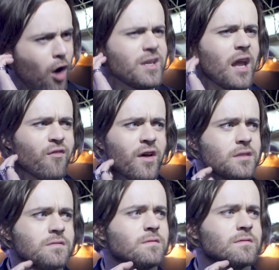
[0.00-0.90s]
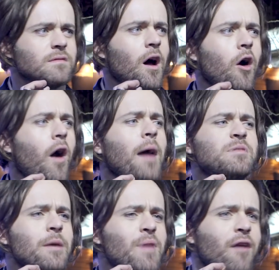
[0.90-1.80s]
Oh, Yennefer. Yennefer all the way. I'm
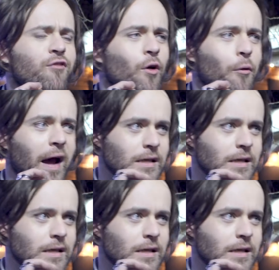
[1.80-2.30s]
team Yennefer all the way.